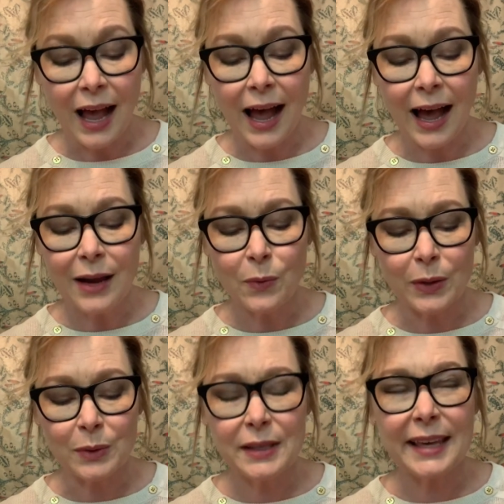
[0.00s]
"I
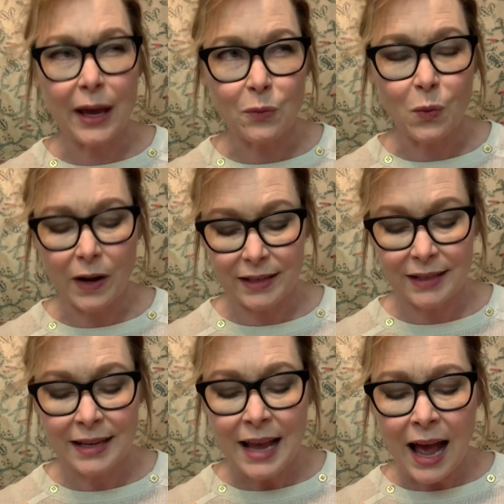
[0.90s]
will get one.
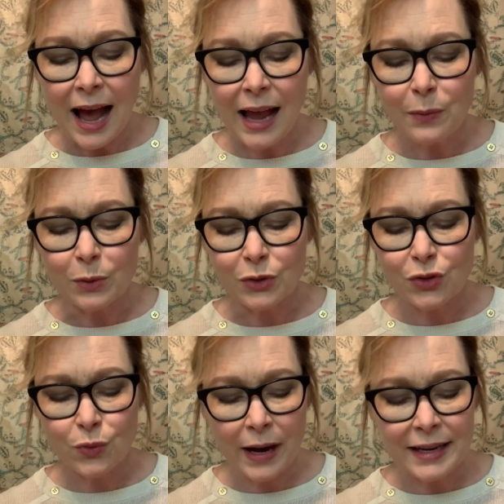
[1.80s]
I will
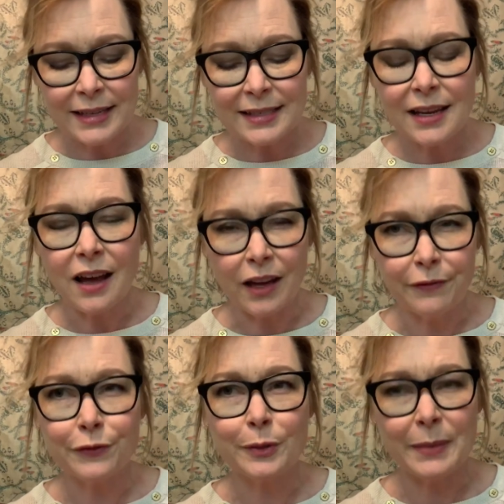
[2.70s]
train it to
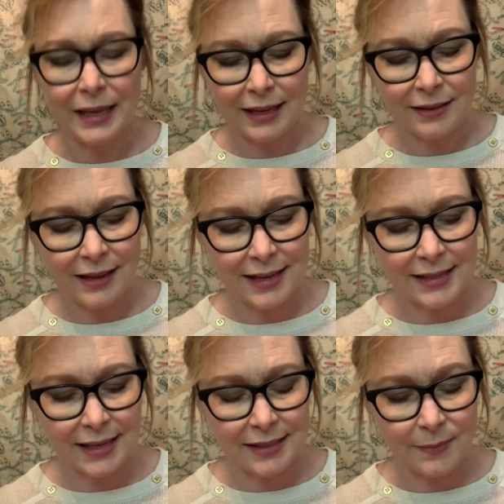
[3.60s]
hunt for me," I
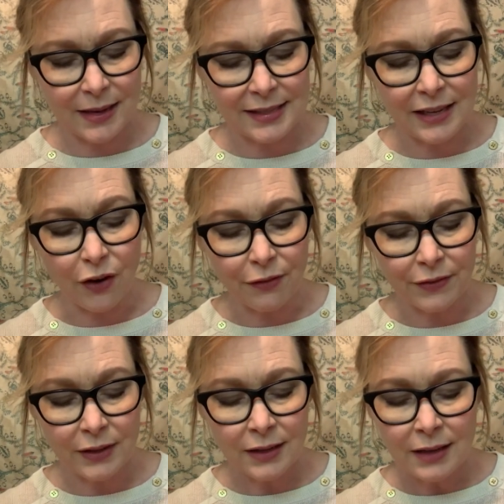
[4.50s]
said to myself.
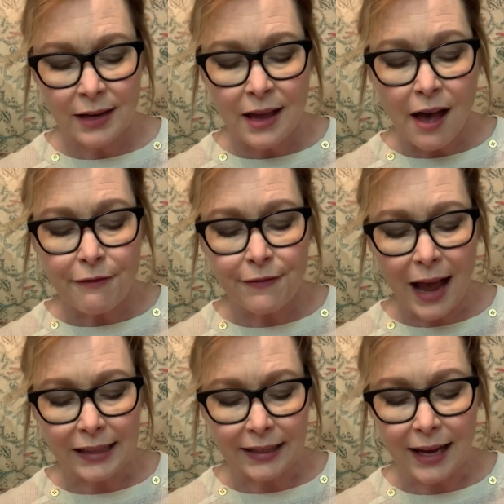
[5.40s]

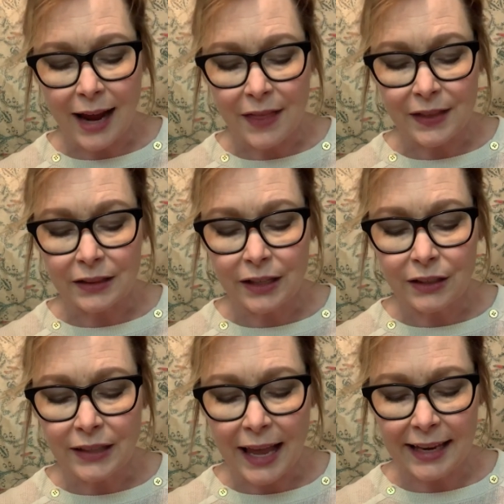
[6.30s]
Finally, I got the little
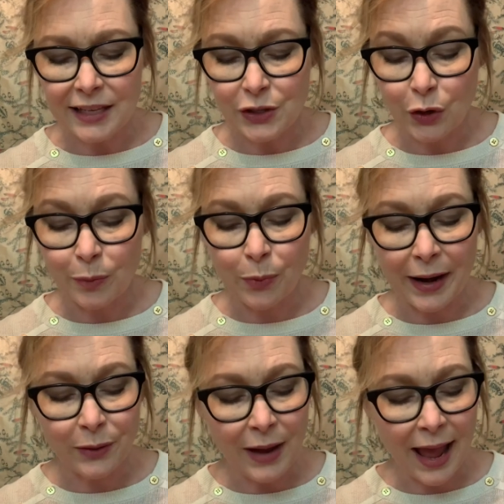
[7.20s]
lady to her
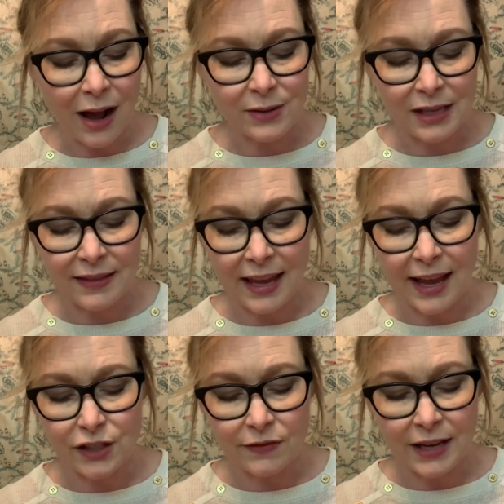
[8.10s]
brown house at the
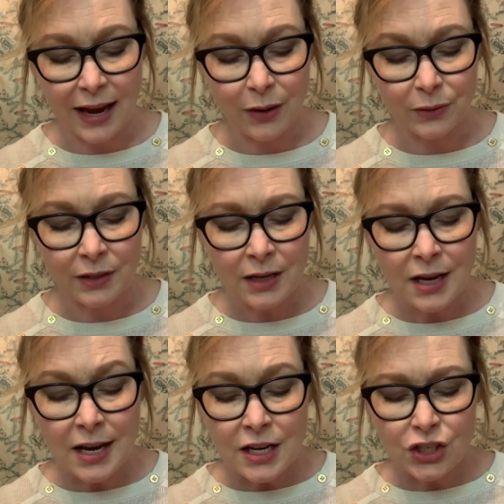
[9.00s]
edge of town.
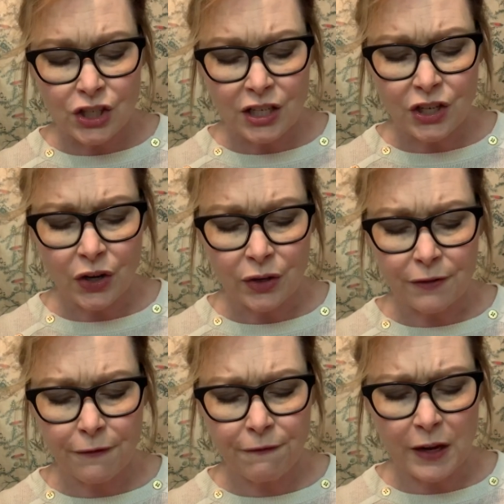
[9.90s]
She turned
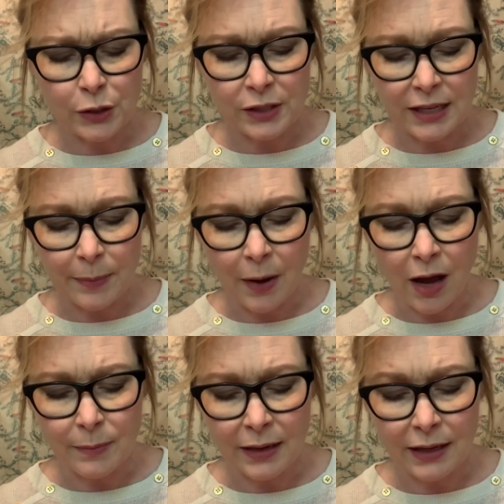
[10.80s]
fiercely
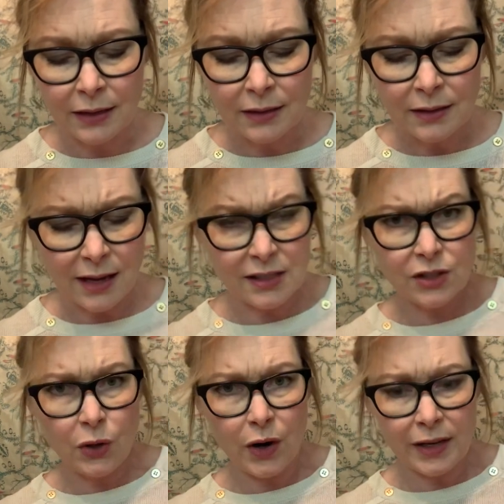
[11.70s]
upon me. I
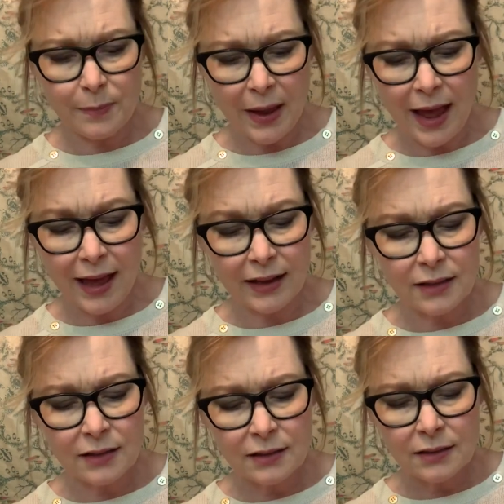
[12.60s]
started back.
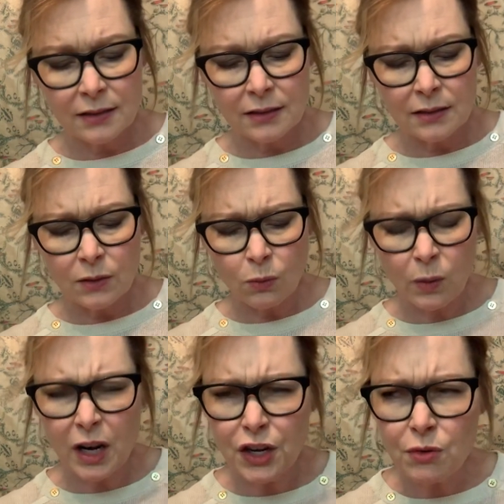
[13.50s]
"Where
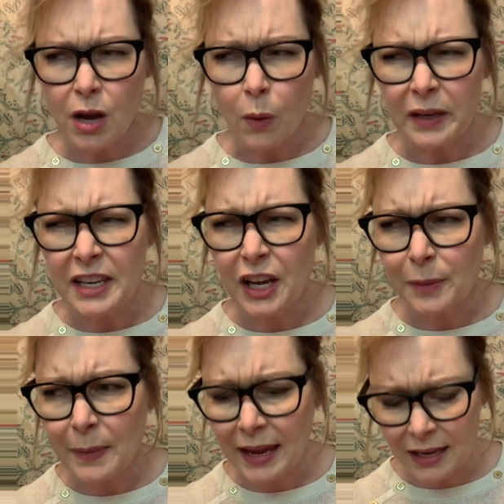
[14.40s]
are you going, young
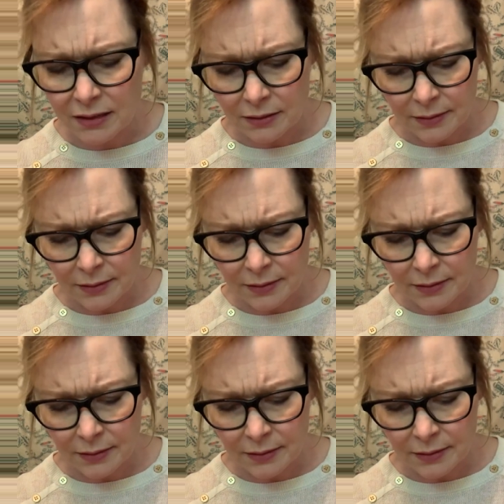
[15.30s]
man?"